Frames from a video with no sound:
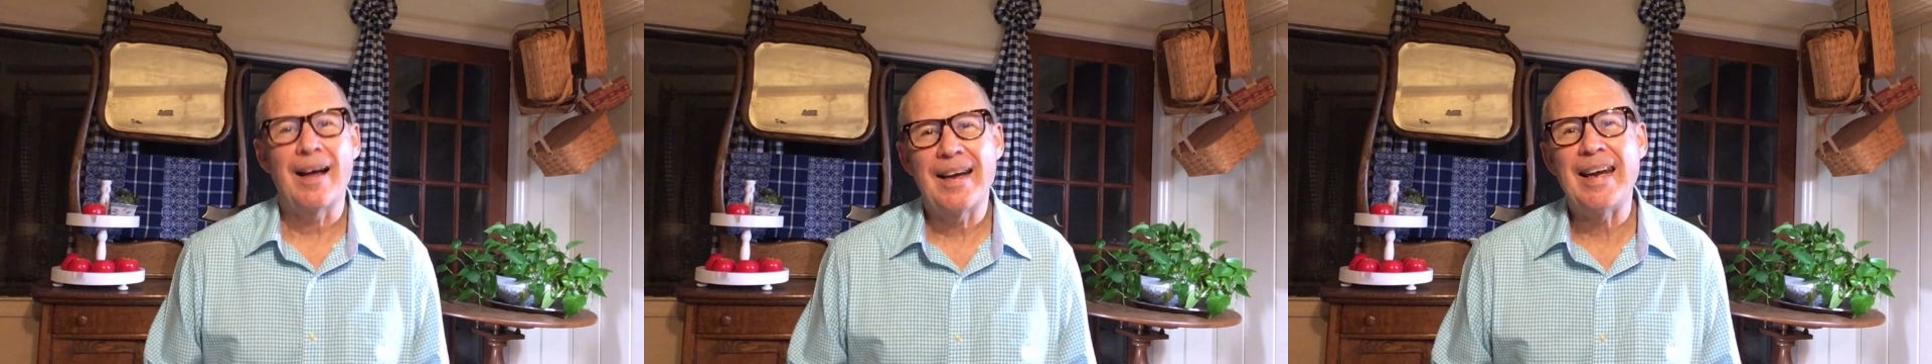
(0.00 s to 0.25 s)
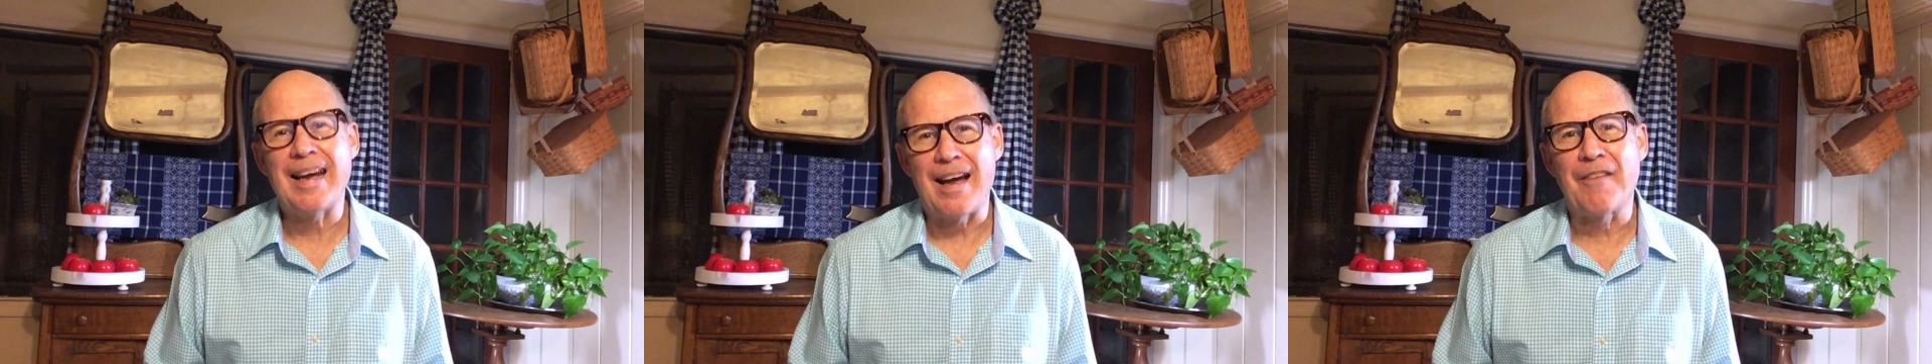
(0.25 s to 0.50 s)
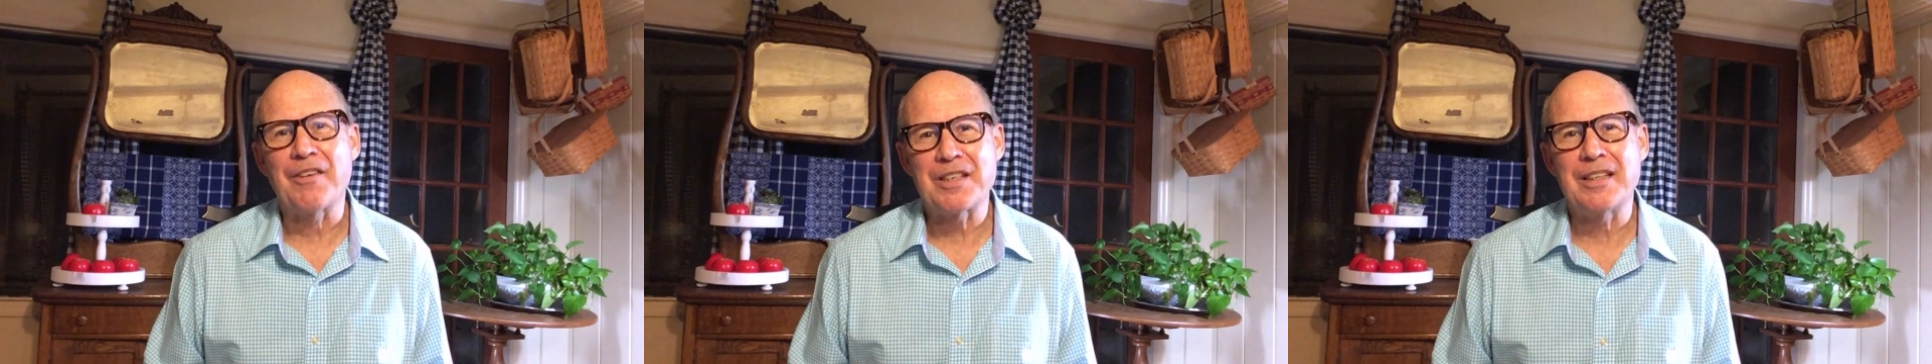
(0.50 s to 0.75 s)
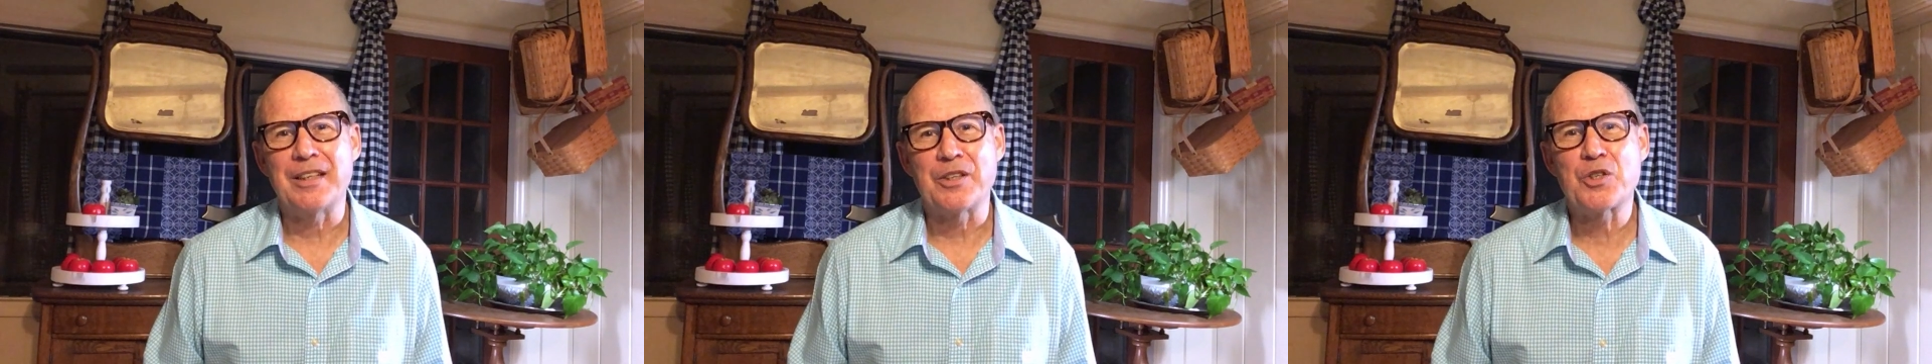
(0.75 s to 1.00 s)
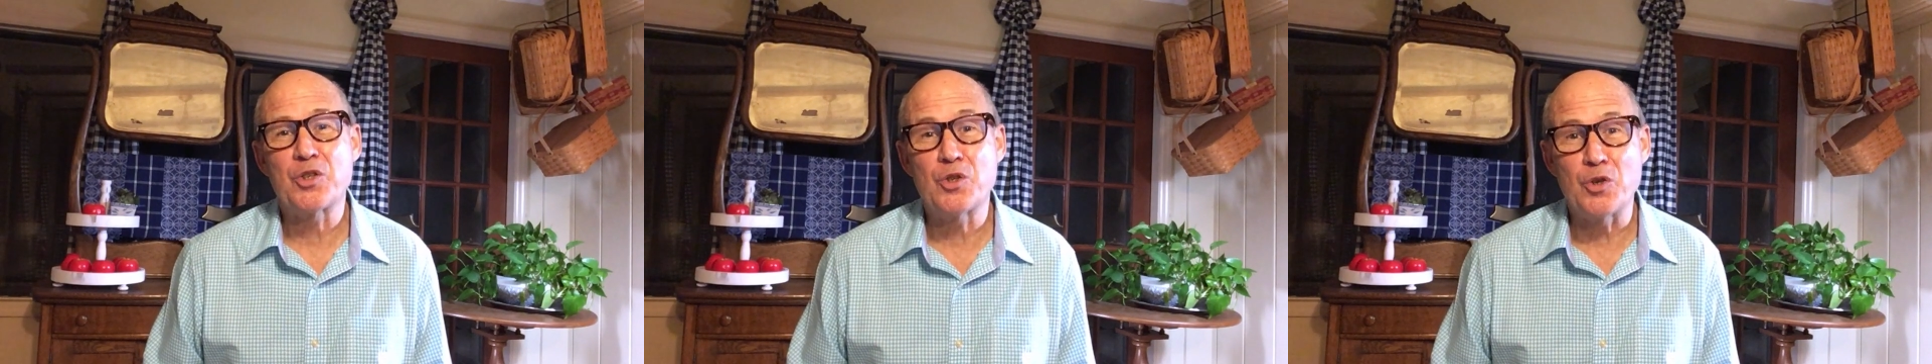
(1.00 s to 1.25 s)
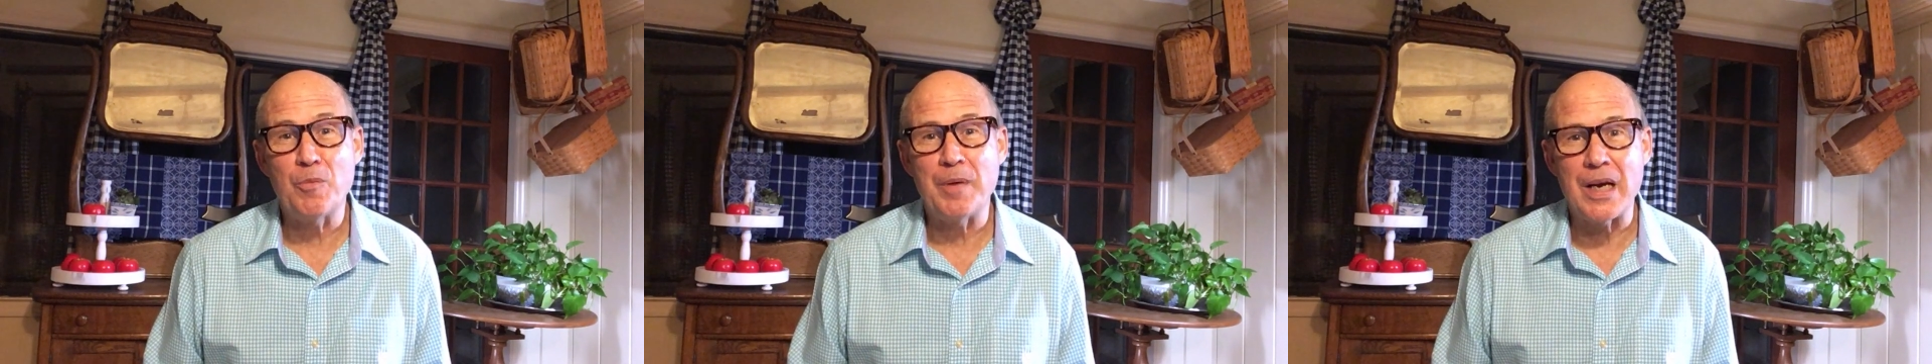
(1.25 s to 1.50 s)
he obviously
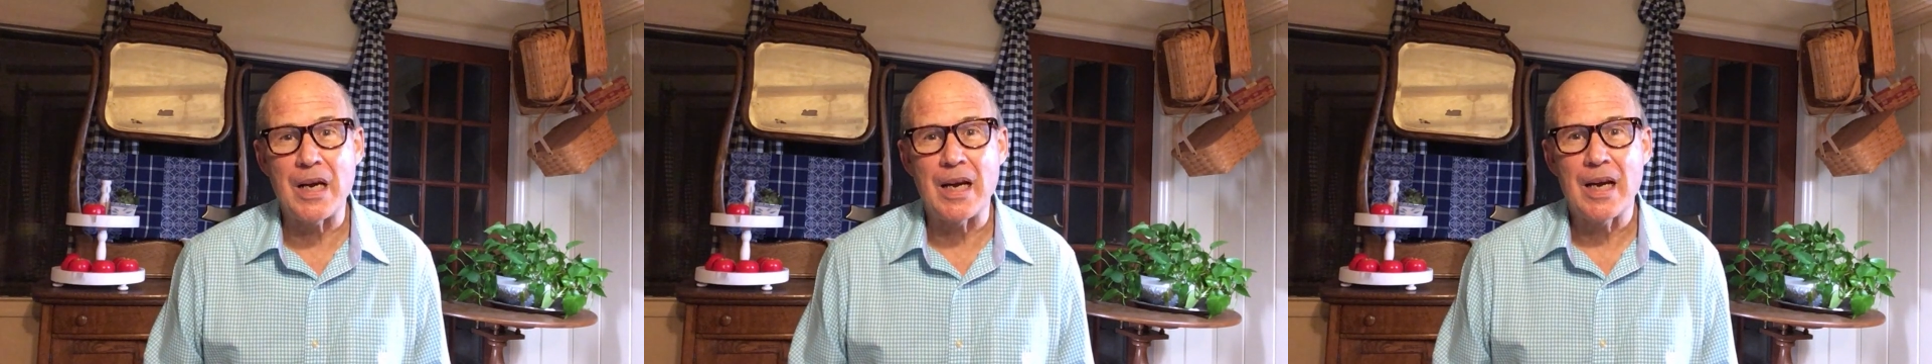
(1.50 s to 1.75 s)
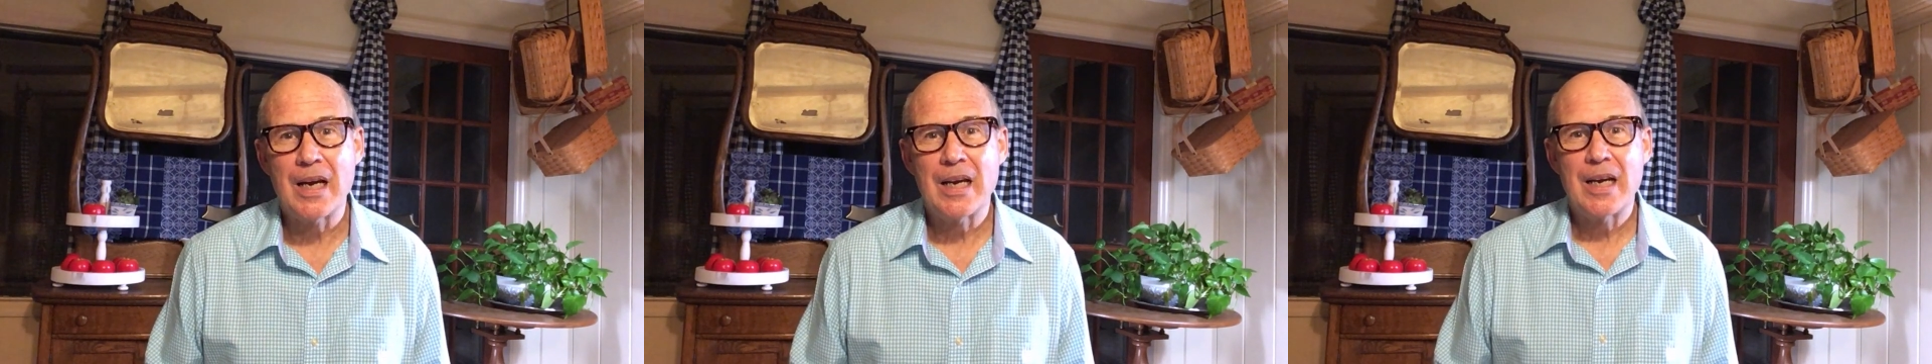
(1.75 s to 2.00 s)
assuming